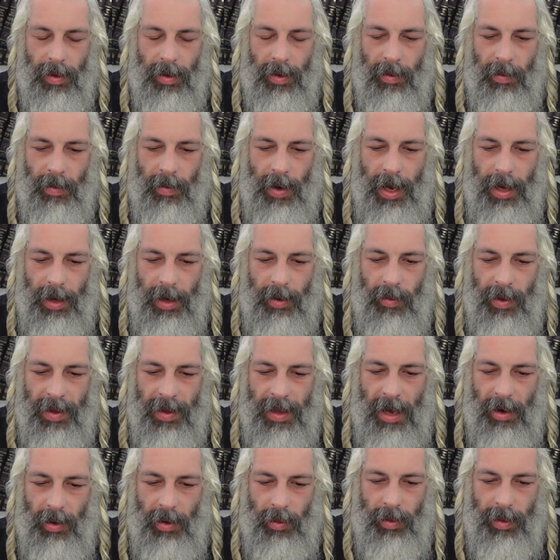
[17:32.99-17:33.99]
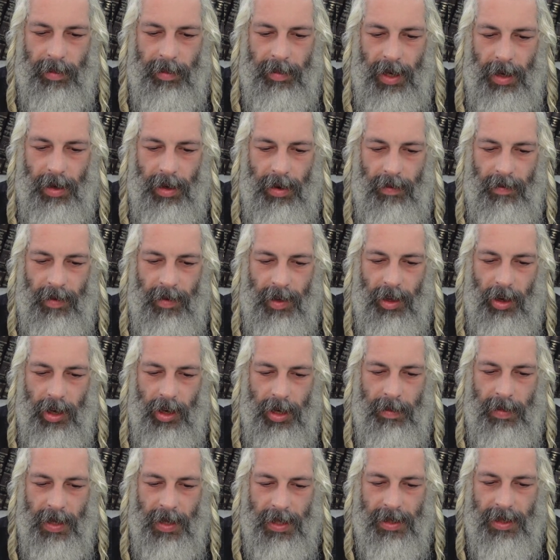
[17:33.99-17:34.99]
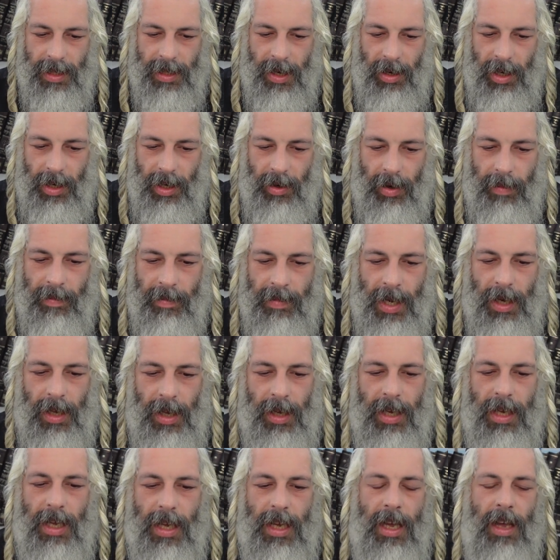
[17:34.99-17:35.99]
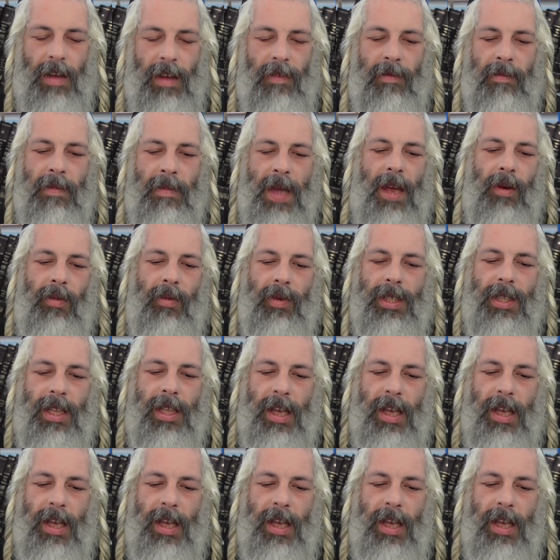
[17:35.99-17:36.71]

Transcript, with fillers: right, without a woman. Meaning, if man was